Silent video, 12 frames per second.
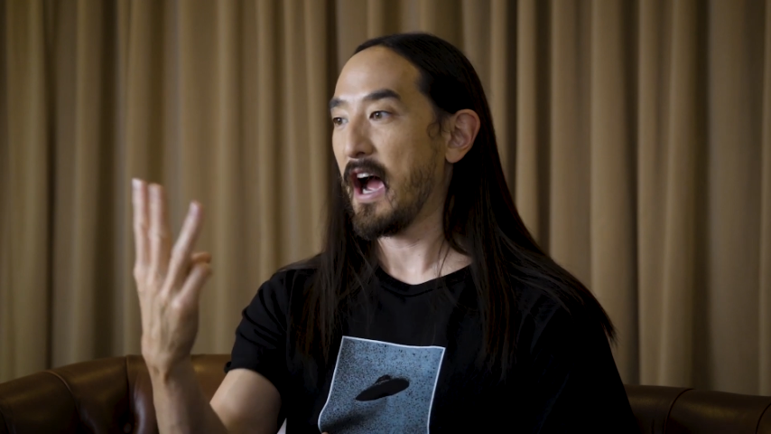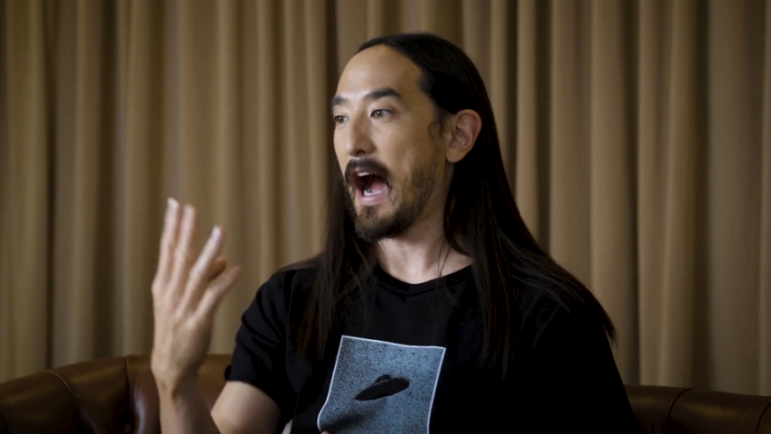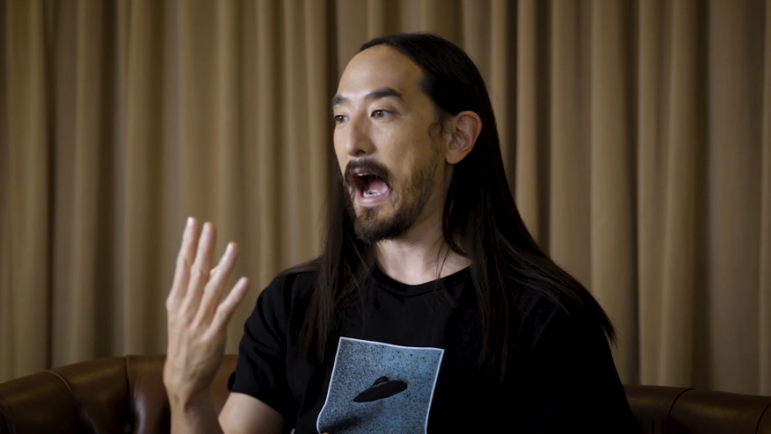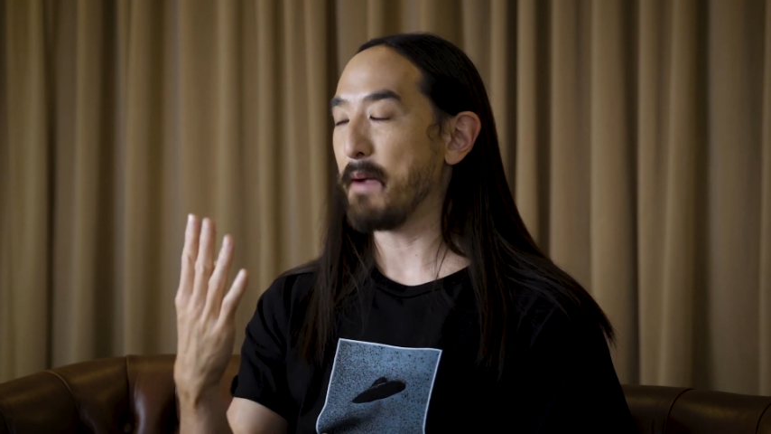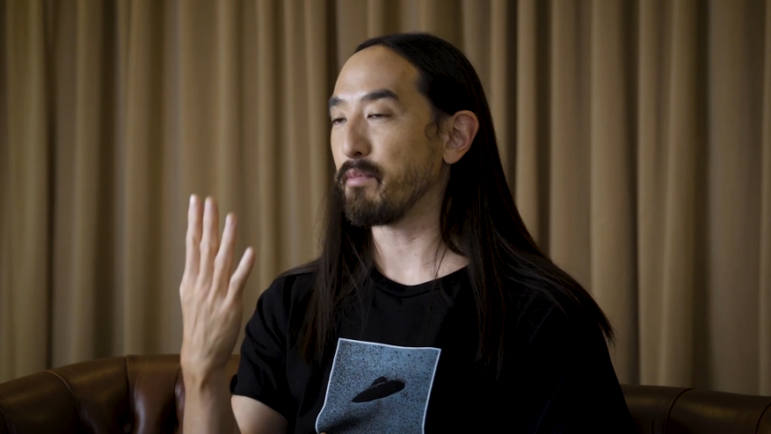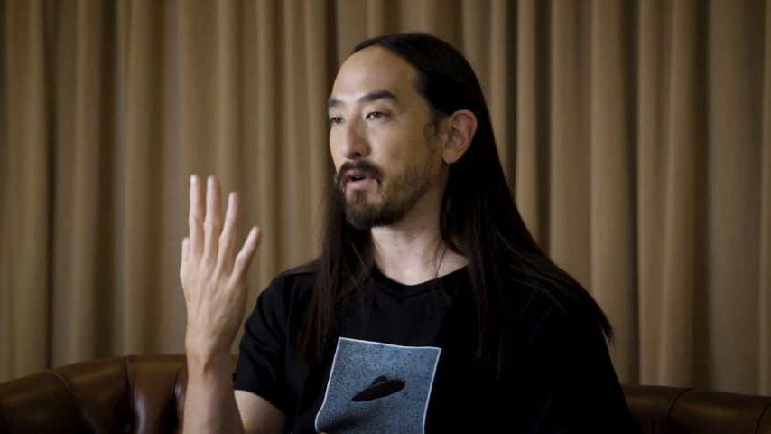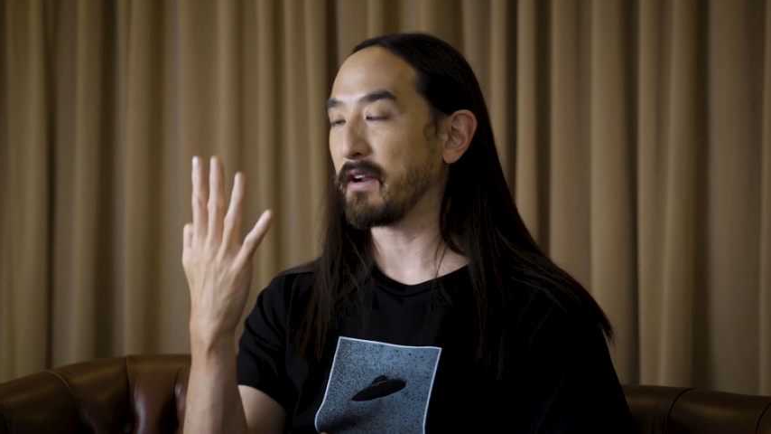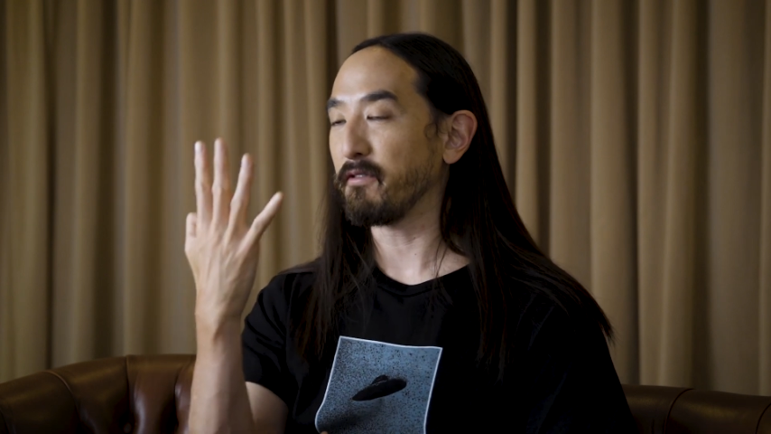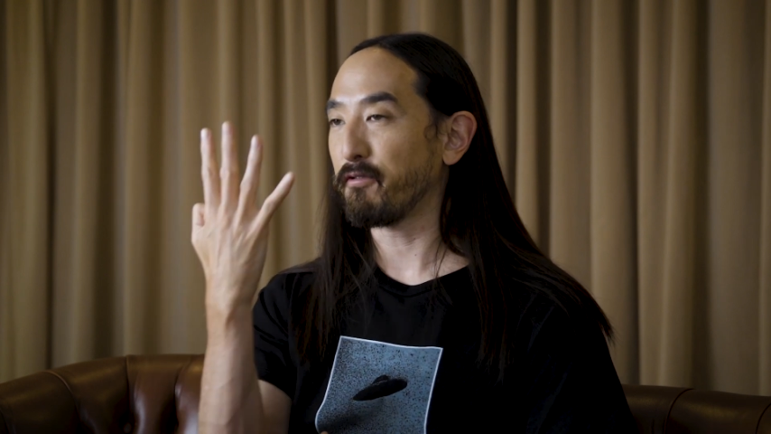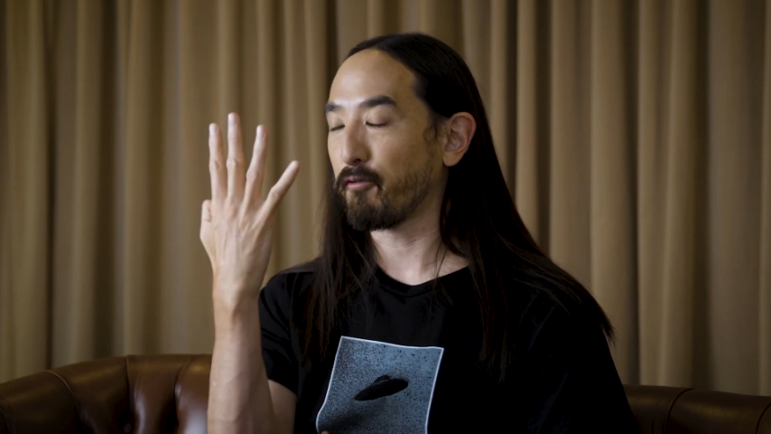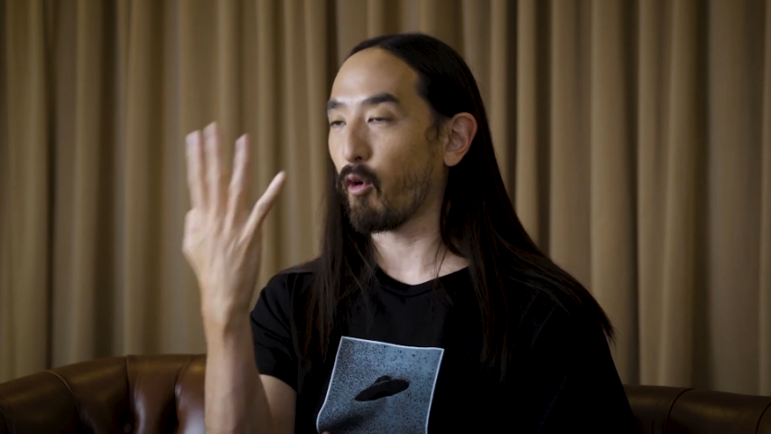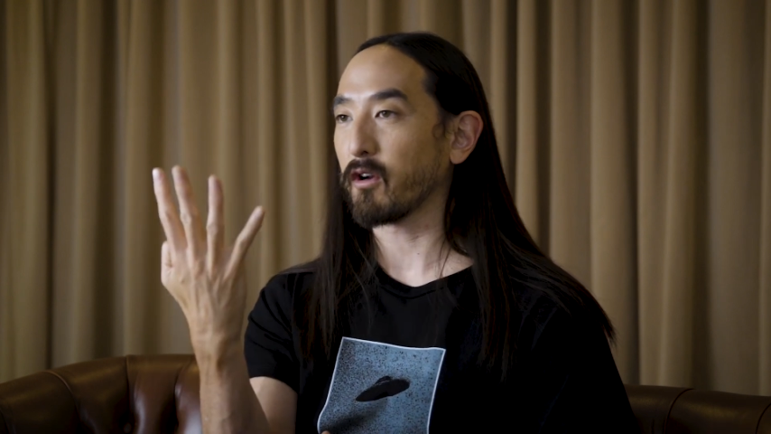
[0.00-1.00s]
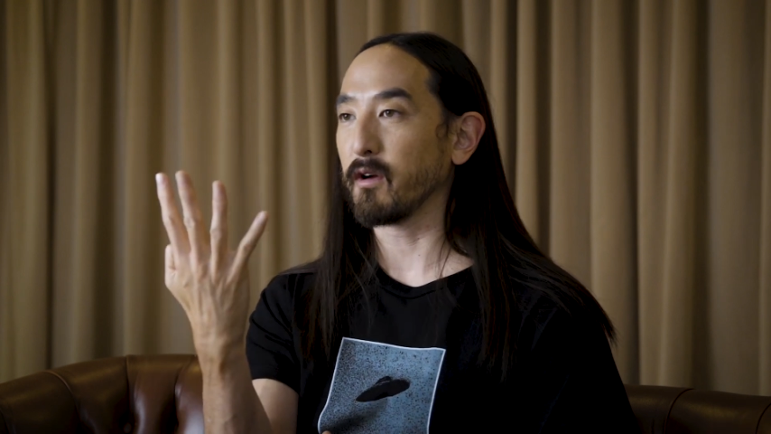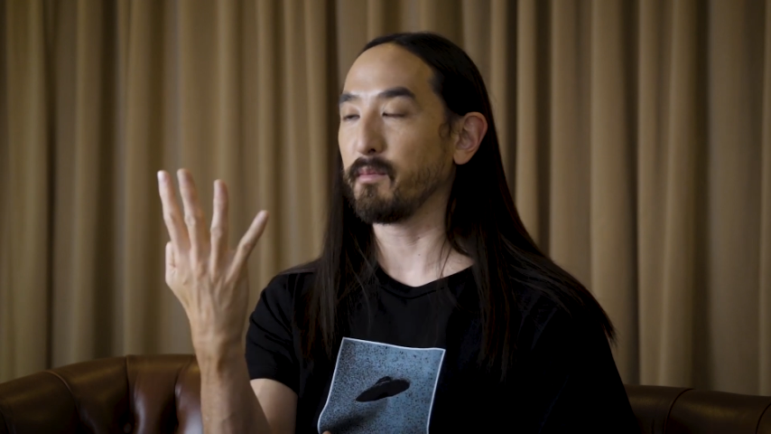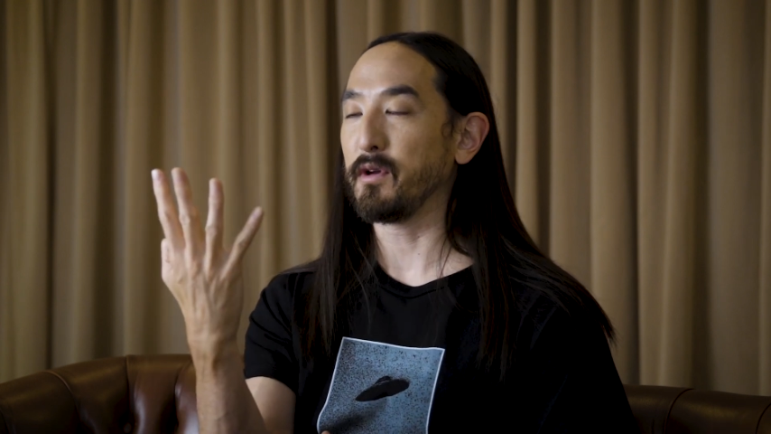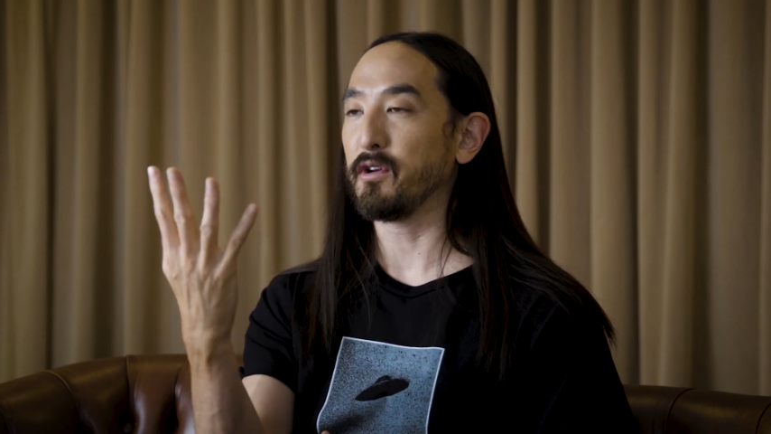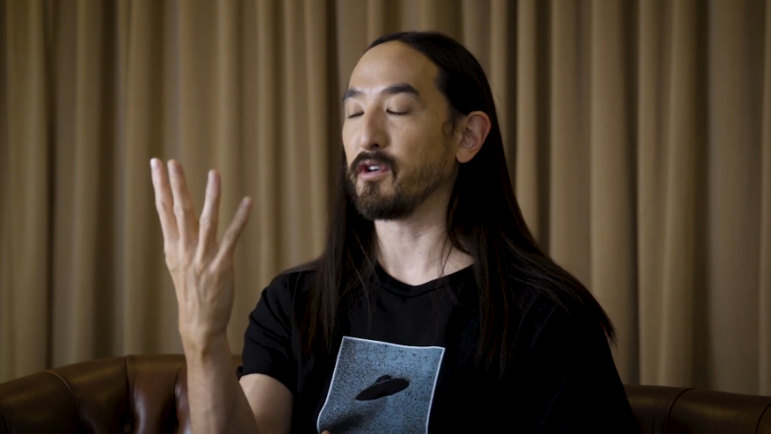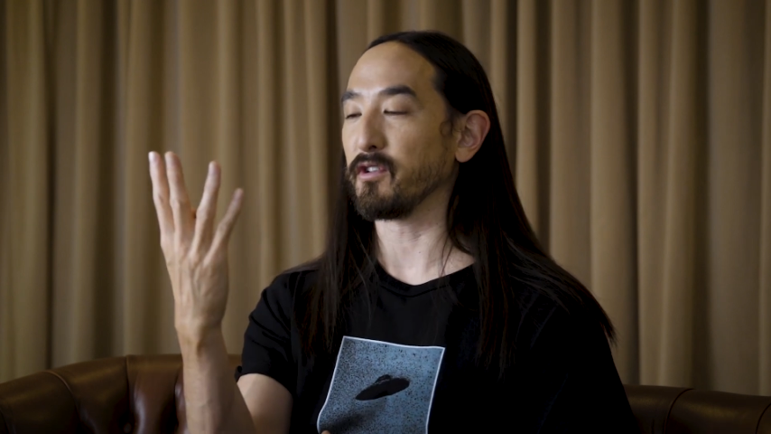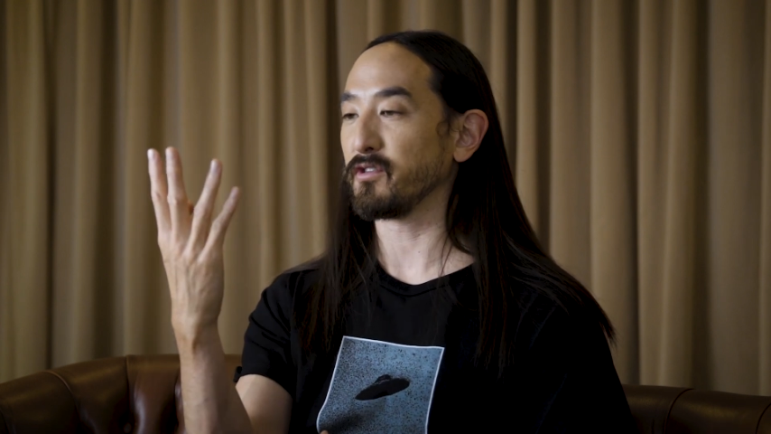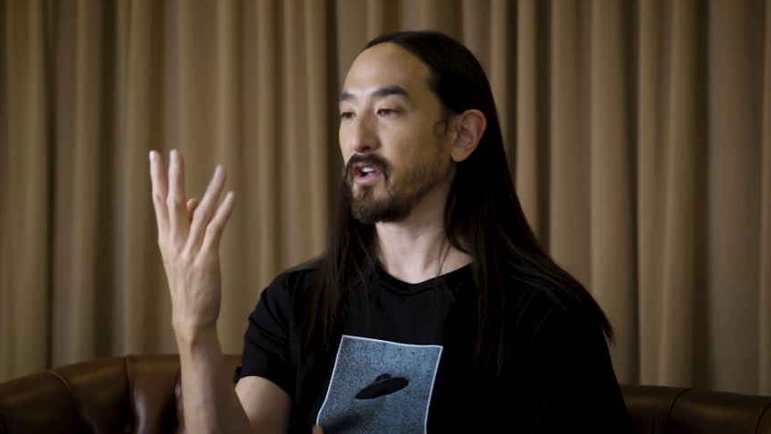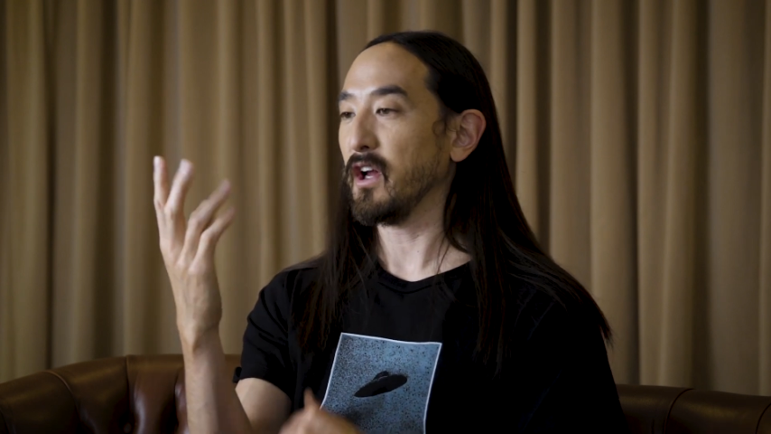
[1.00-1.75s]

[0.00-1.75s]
I bring 4 computers.